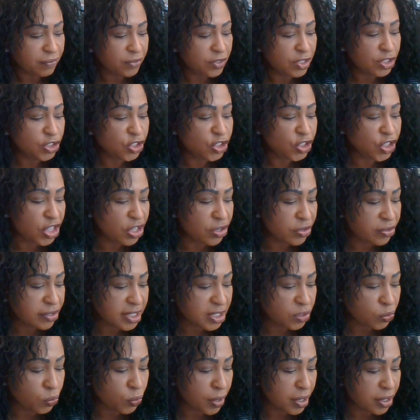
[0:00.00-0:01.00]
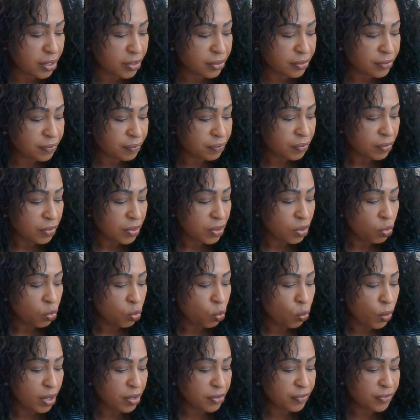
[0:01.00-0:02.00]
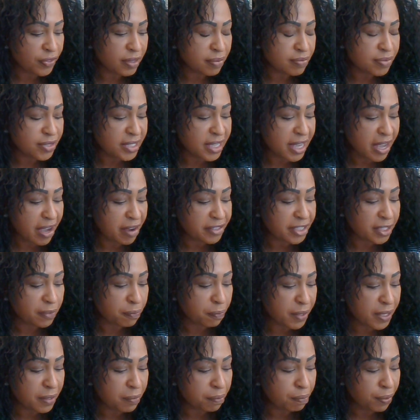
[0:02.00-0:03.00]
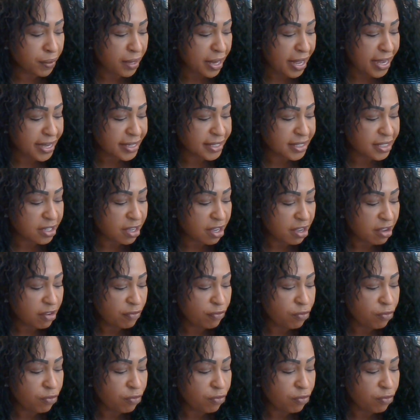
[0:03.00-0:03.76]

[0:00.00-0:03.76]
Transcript: The generous will will themselves be blessed,